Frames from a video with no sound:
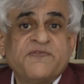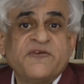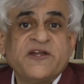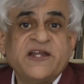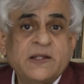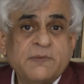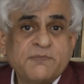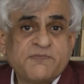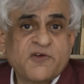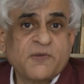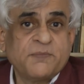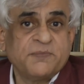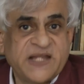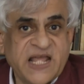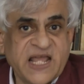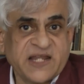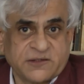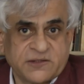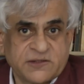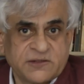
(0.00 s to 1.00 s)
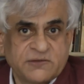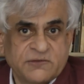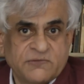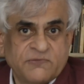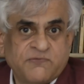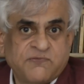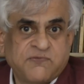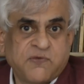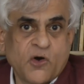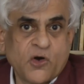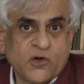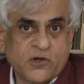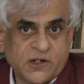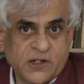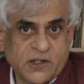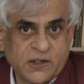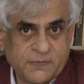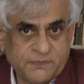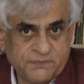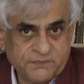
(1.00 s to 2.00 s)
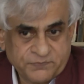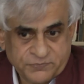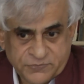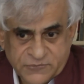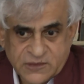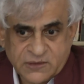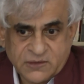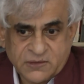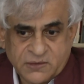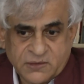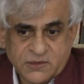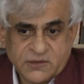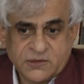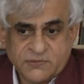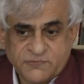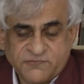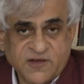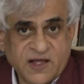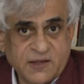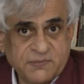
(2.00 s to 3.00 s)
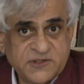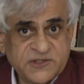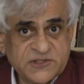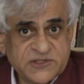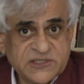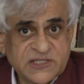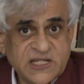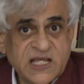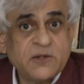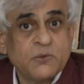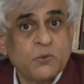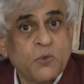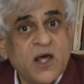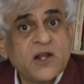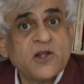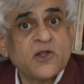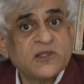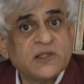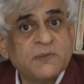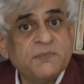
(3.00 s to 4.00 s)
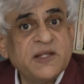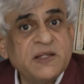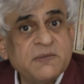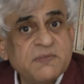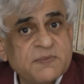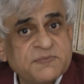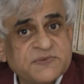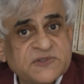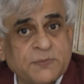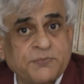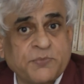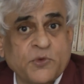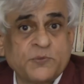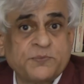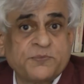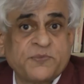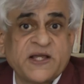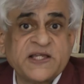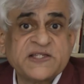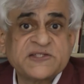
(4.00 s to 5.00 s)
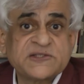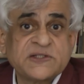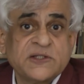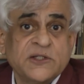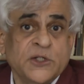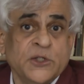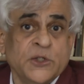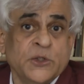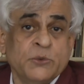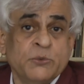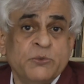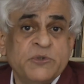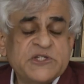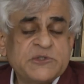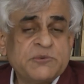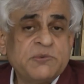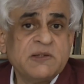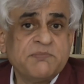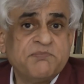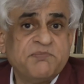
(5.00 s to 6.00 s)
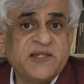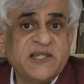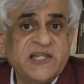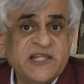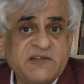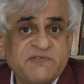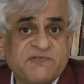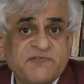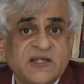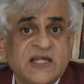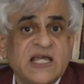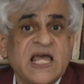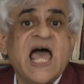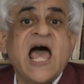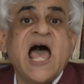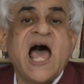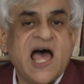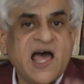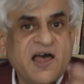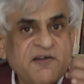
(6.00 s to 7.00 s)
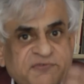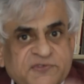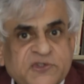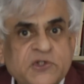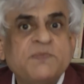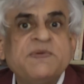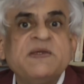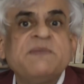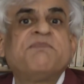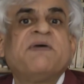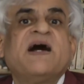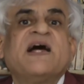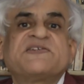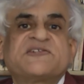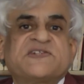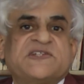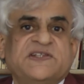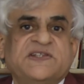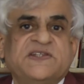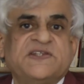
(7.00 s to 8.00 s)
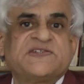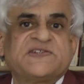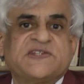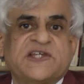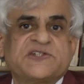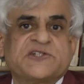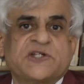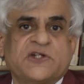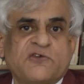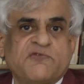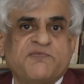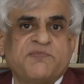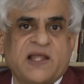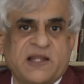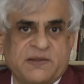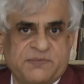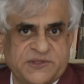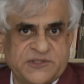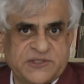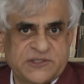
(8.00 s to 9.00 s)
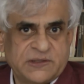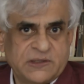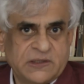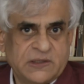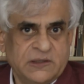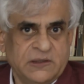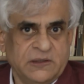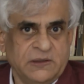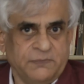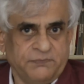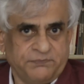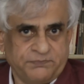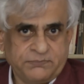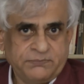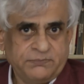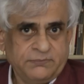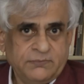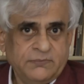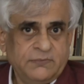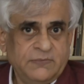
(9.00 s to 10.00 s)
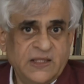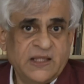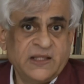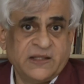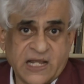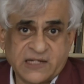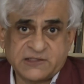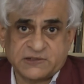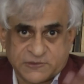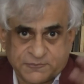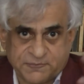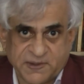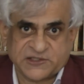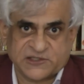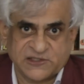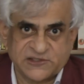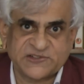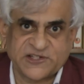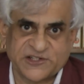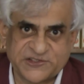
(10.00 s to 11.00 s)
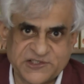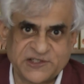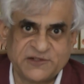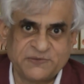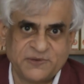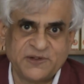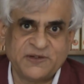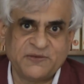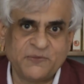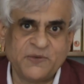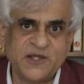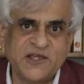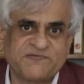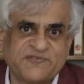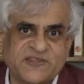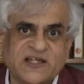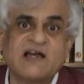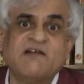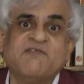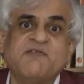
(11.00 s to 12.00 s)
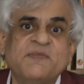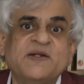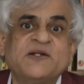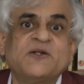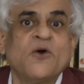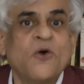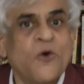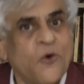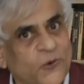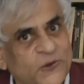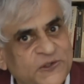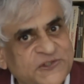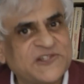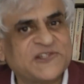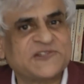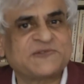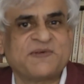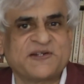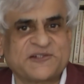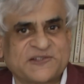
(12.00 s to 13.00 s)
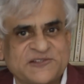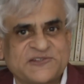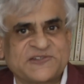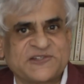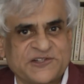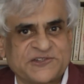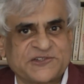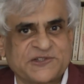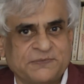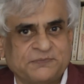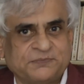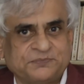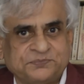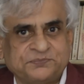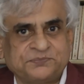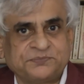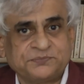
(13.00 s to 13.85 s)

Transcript: freedom from debt for farmers and one on the minimum support price, which we believe have to be passed in this session of Parliament, in that special session if the government holds a special session.